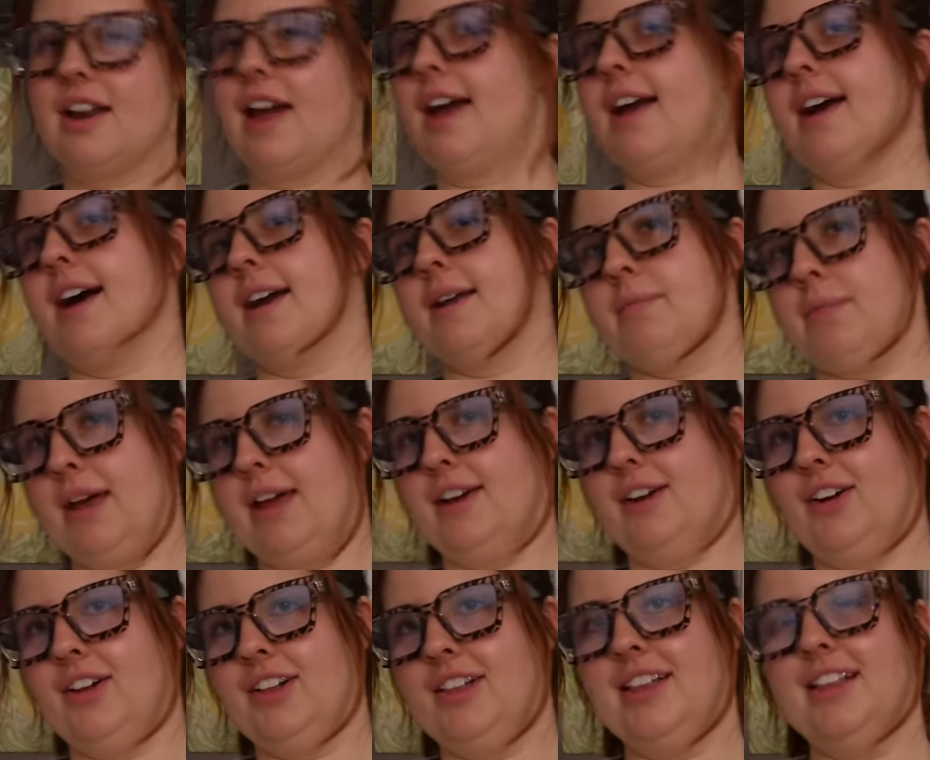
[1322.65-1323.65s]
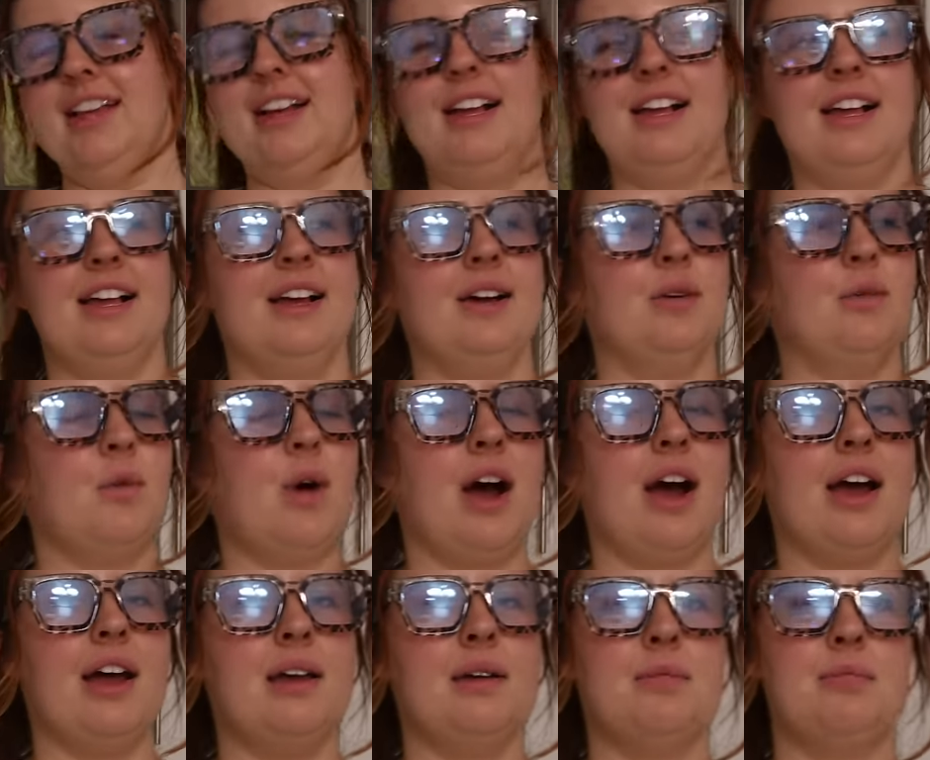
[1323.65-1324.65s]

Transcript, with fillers: I got a bagel. Why?